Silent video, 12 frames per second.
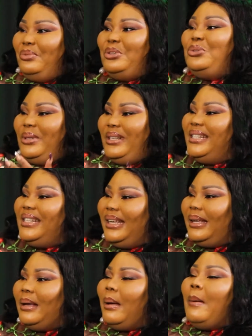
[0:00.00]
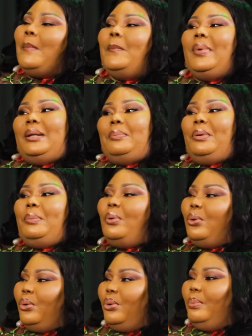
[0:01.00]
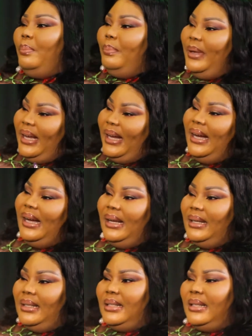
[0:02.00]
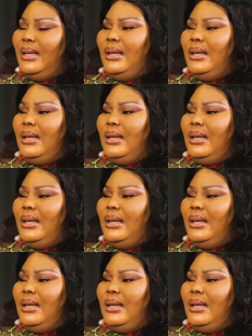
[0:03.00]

for doing sake. But people behind